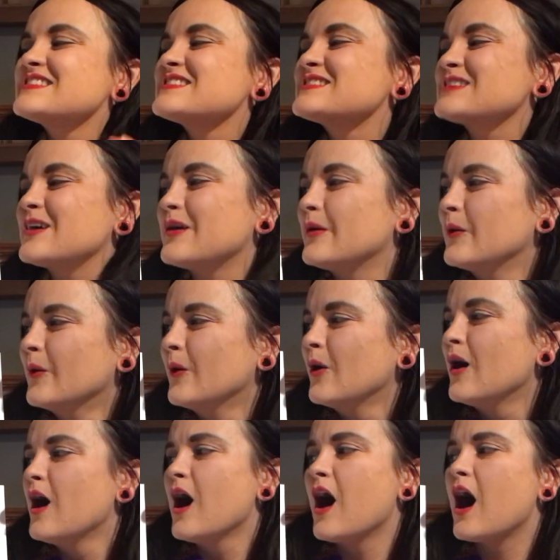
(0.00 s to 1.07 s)
So,
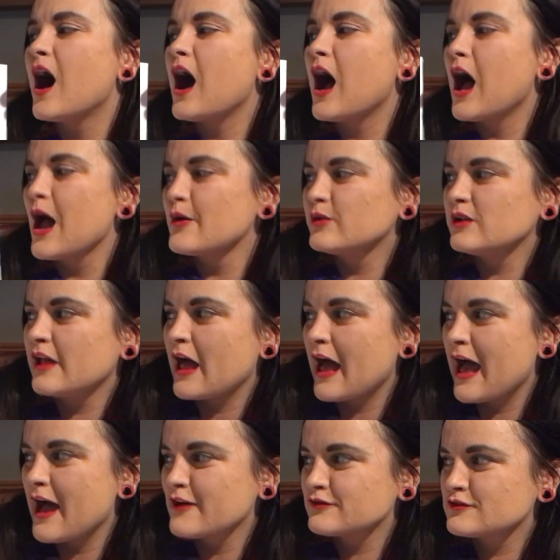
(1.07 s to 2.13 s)
I will
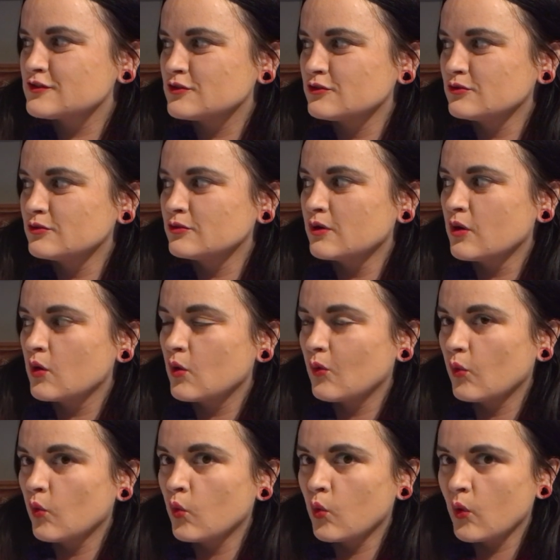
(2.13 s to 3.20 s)
have to
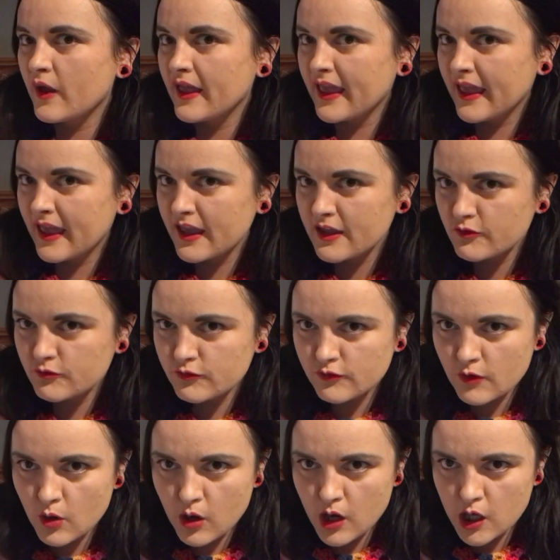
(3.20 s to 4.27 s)
wait
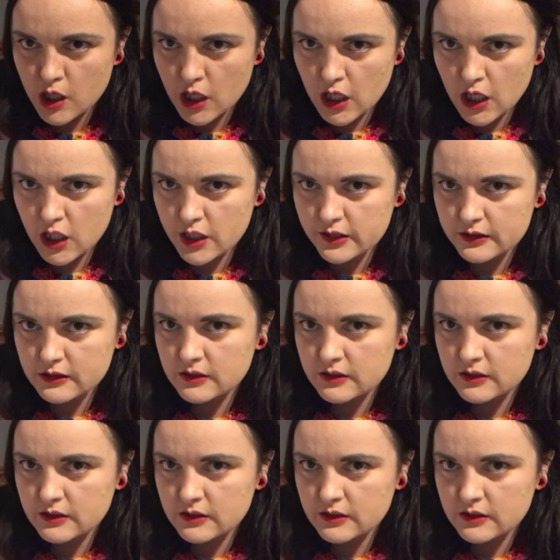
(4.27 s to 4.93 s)
for it?